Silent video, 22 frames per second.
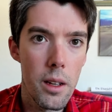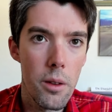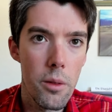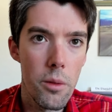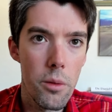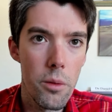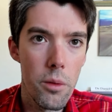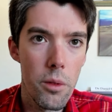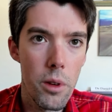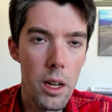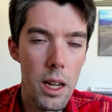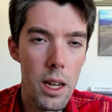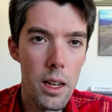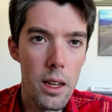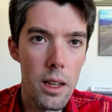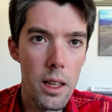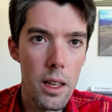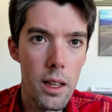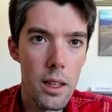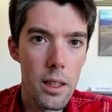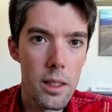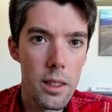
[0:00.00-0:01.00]
Right,
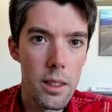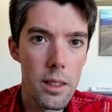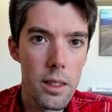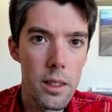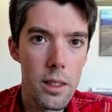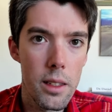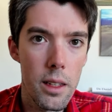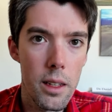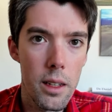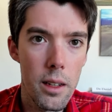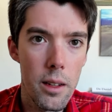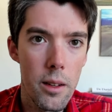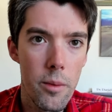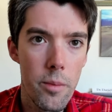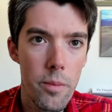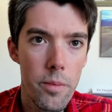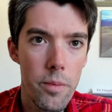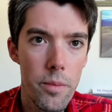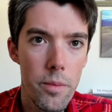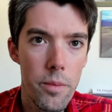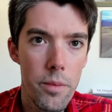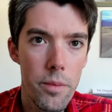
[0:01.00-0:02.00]
yes.
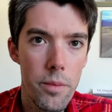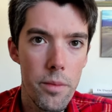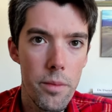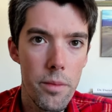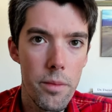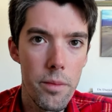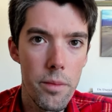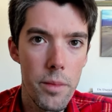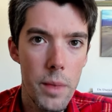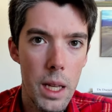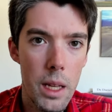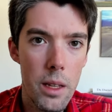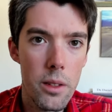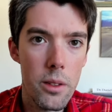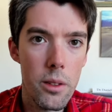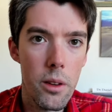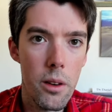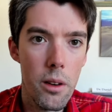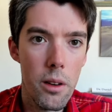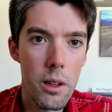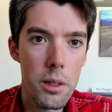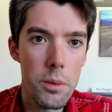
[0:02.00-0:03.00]
Um, things
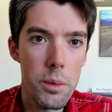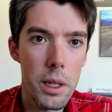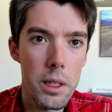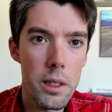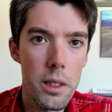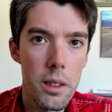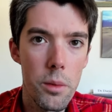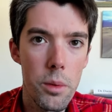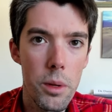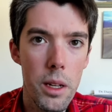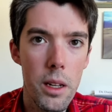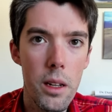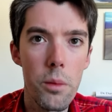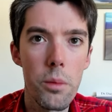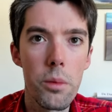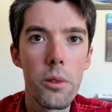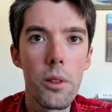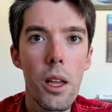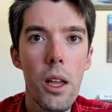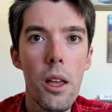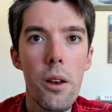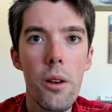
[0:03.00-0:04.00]
are expected to pick up
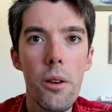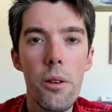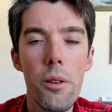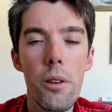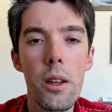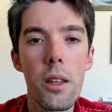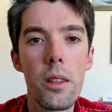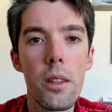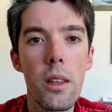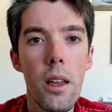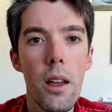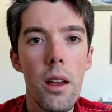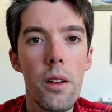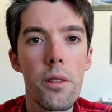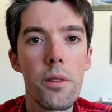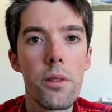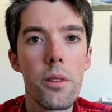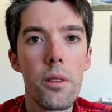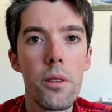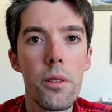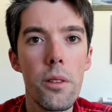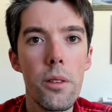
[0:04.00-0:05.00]
later in the
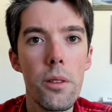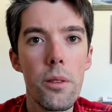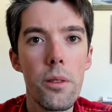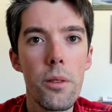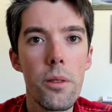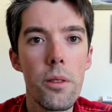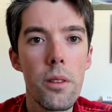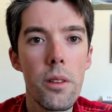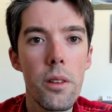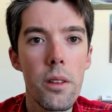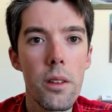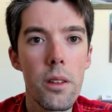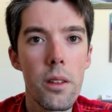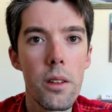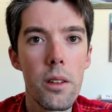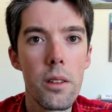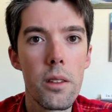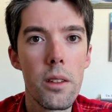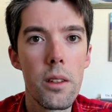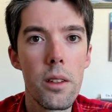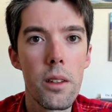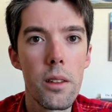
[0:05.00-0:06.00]
afternoon
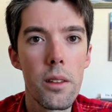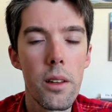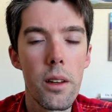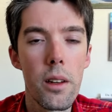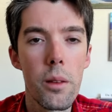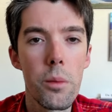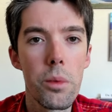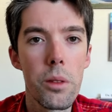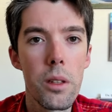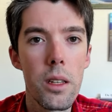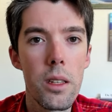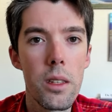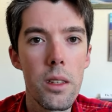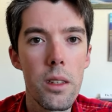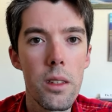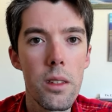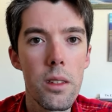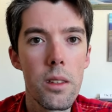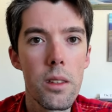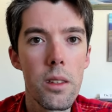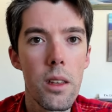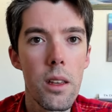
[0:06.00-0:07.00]
uh, in a lot of
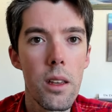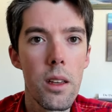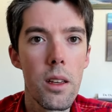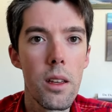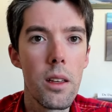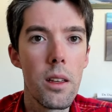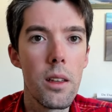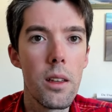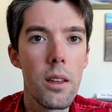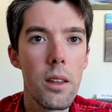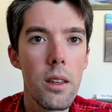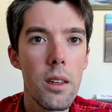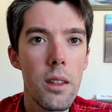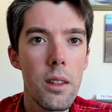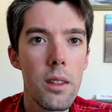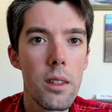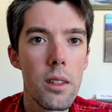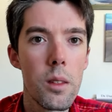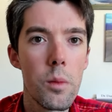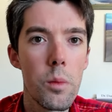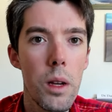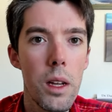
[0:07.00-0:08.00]
places.
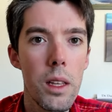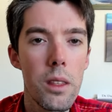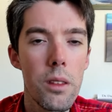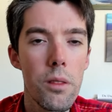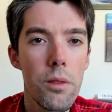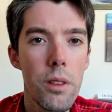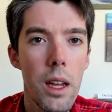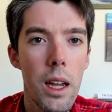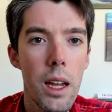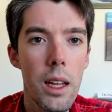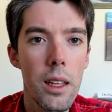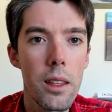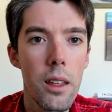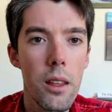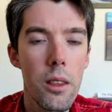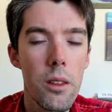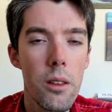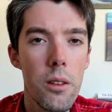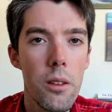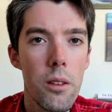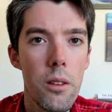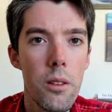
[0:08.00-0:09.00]
Despite the fact that
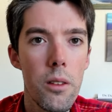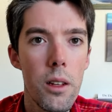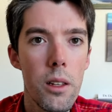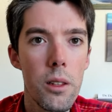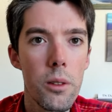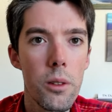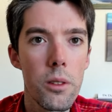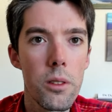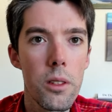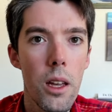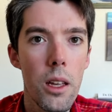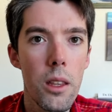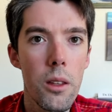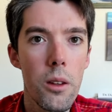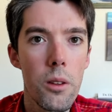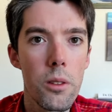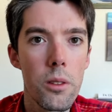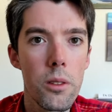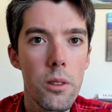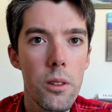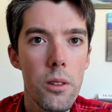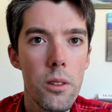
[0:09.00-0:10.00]
there, it looks like there's
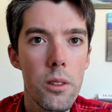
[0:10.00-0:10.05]
clear